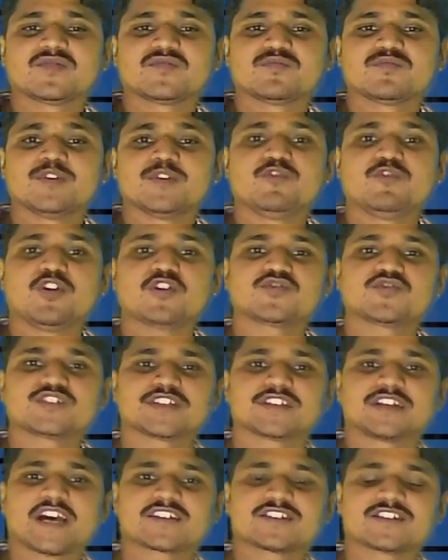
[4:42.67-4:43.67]
before
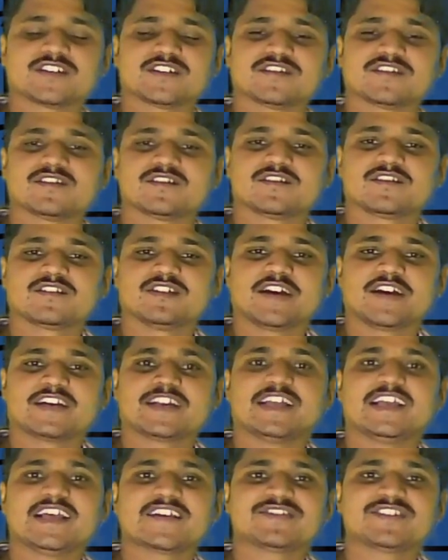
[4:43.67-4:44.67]
switching action,
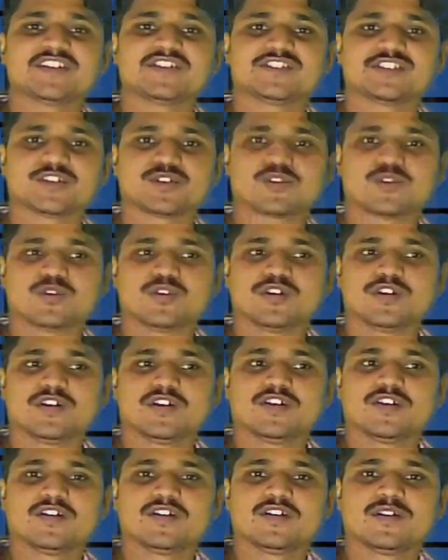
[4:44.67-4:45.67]
t less than 0.
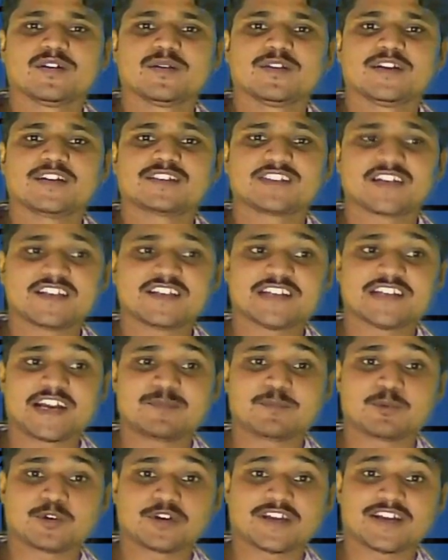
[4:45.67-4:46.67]
That is the reason I
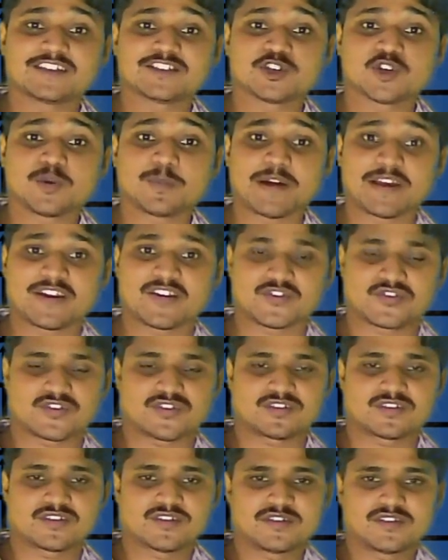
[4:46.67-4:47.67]
put here 0 minus.
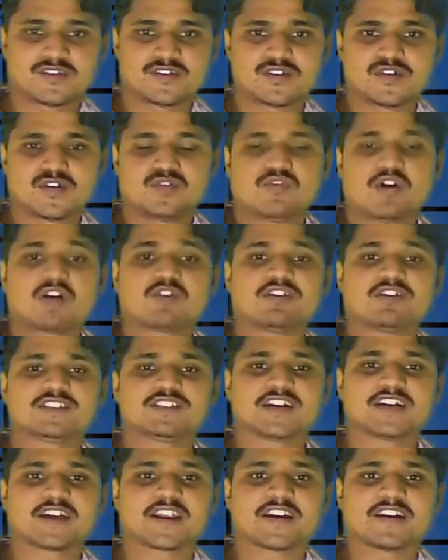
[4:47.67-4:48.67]
What was the
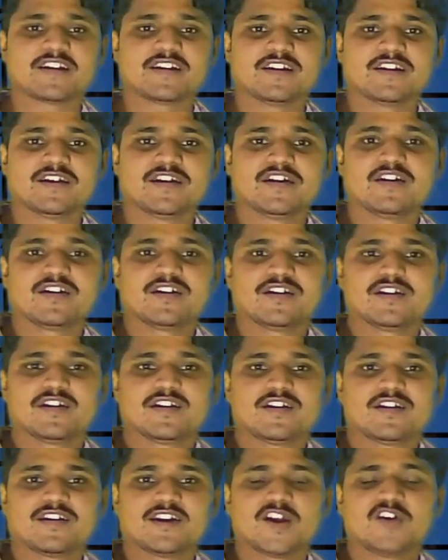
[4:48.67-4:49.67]
current?
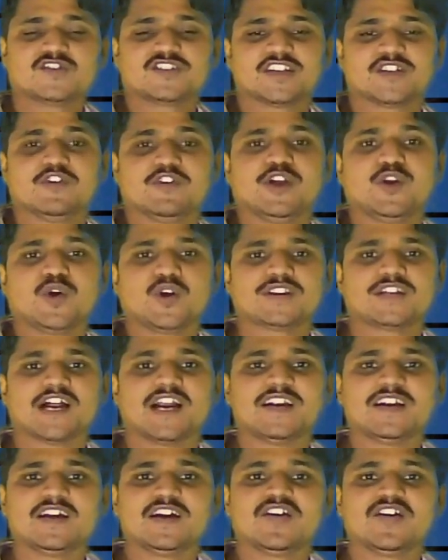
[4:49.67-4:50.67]
Now, see, we know
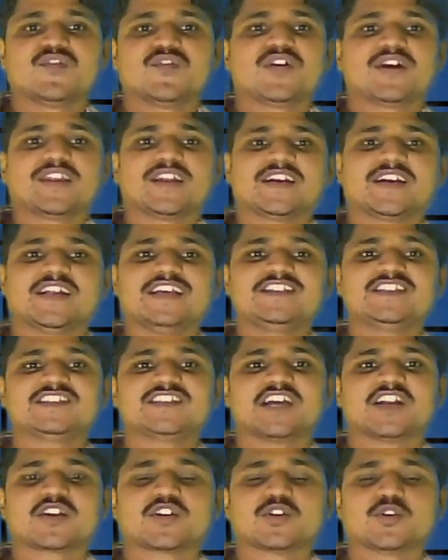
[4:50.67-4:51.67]
that for the DC
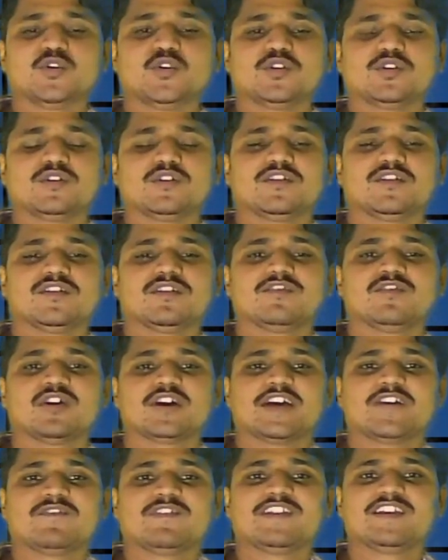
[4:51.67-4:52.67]
circuit,
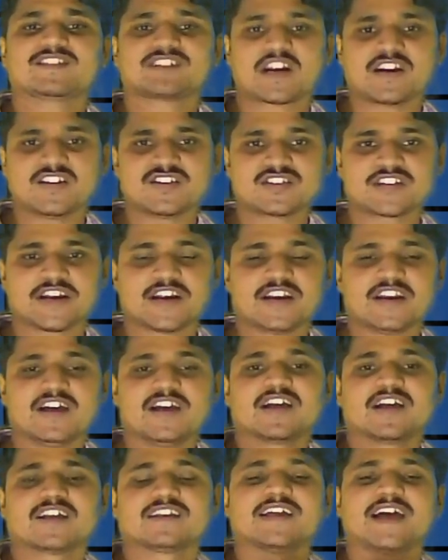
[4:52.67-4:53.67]
okay, when the steady
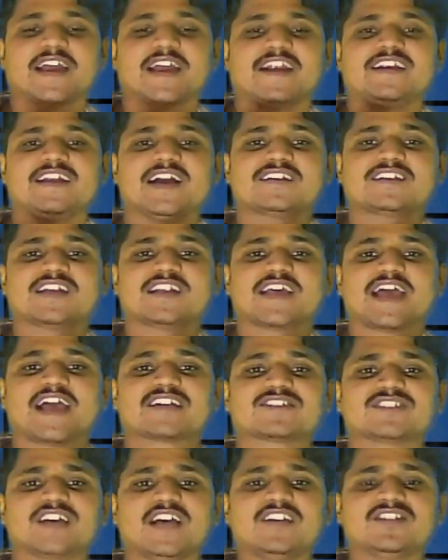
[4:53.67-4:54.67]
state, the inductor
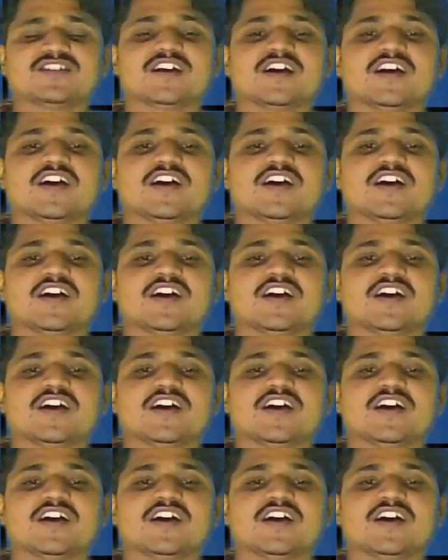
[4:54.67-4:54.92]
acts as